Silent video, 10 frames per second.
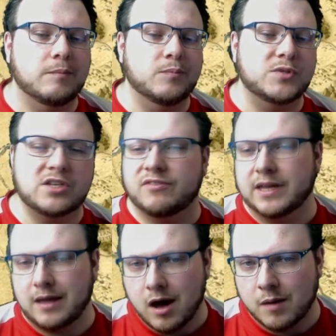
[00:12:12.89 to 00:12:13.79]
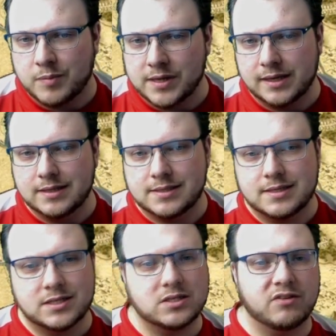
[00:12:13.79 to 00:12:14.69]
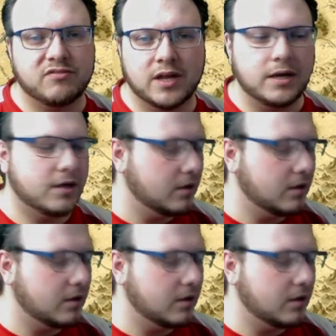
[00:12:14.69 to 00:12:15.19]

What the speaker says: stuff like Harpies, stuff like